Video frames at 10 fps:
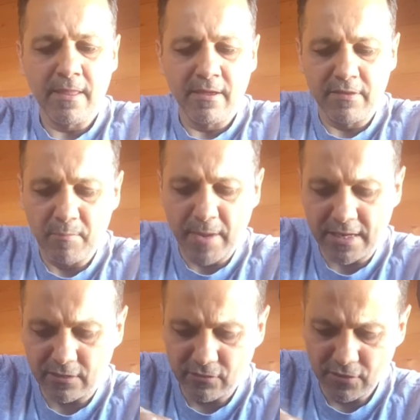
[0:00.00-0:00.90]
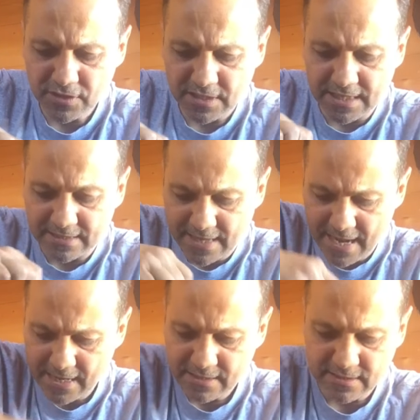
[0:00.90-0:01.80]
Then back across in an
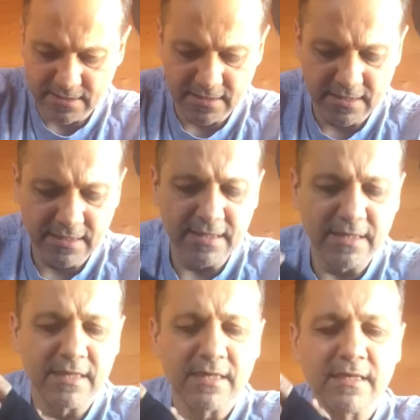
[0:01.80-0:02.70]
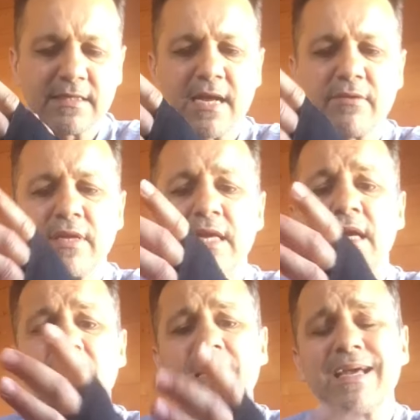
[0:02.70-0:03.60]
X, down
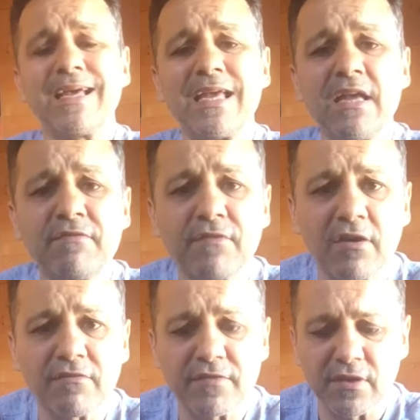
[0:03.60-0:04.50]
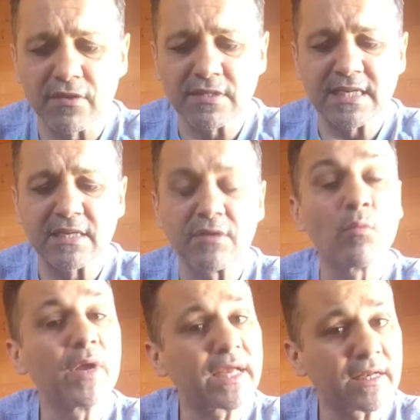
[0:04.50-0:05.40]
here. If I feel there's any
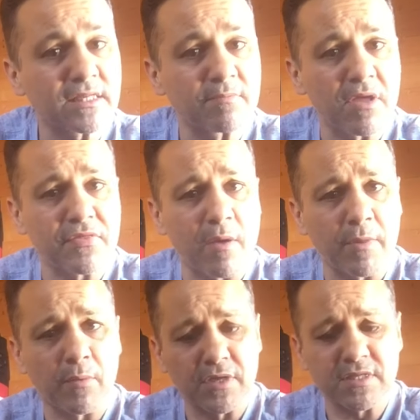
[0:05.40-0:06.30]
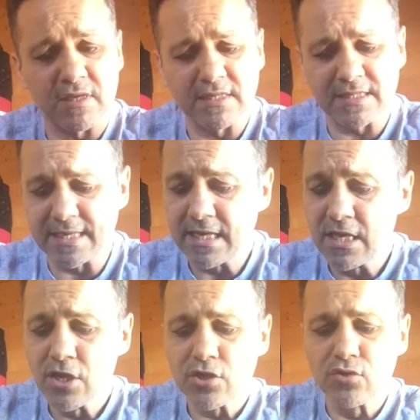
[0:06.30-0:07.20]
weakness in my thumb and I want to tighten it,
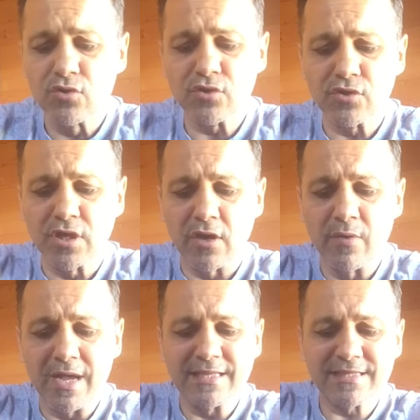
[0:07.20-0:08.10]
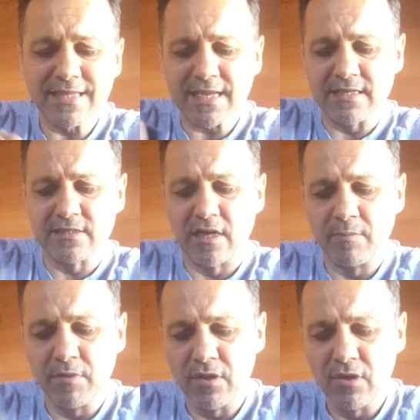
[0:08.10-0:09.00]
you could go a second
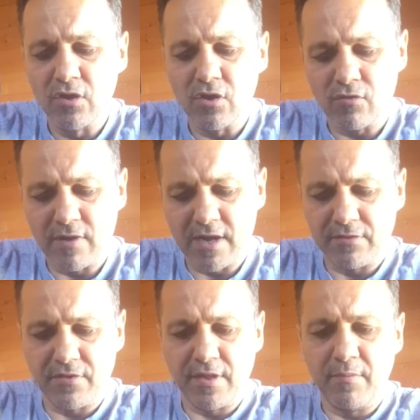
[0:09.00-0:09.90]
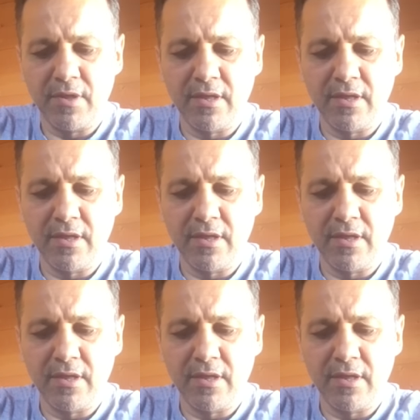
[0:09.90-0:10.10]
time around the thumb.